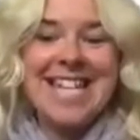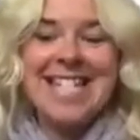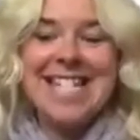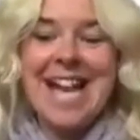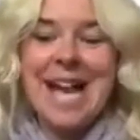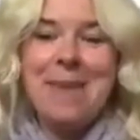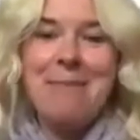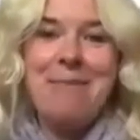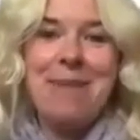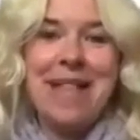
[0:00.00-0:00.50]

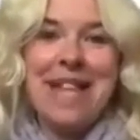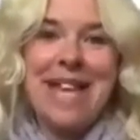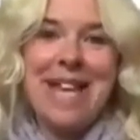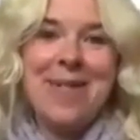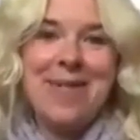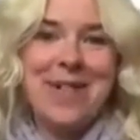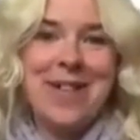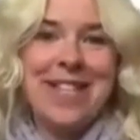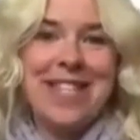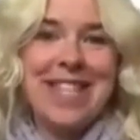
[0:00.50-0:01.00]
and playing
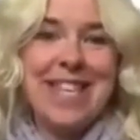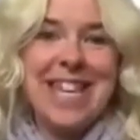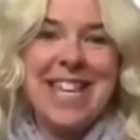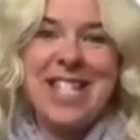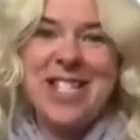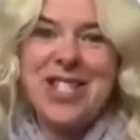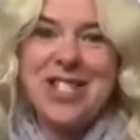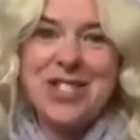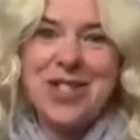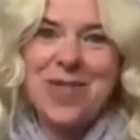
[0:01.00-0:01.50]
with each
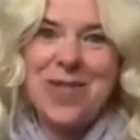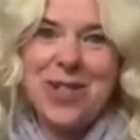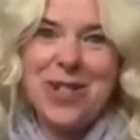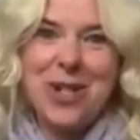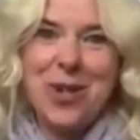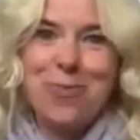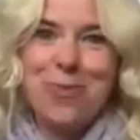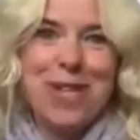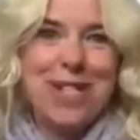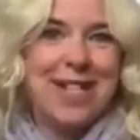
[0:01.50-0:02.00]
individual
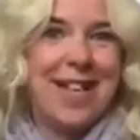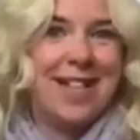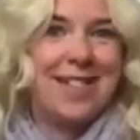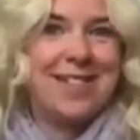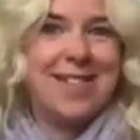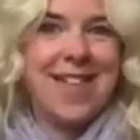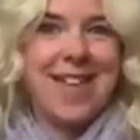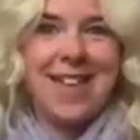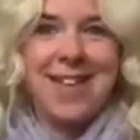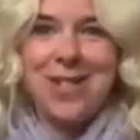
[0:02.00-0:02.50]
object as
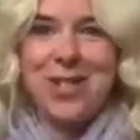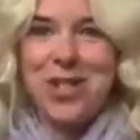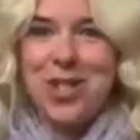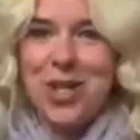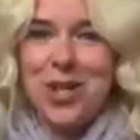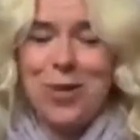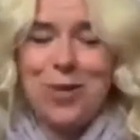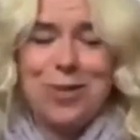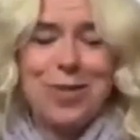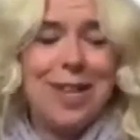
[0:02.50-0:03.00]
they
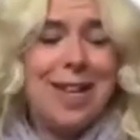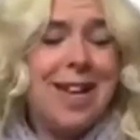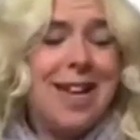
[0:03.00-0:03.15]
choose.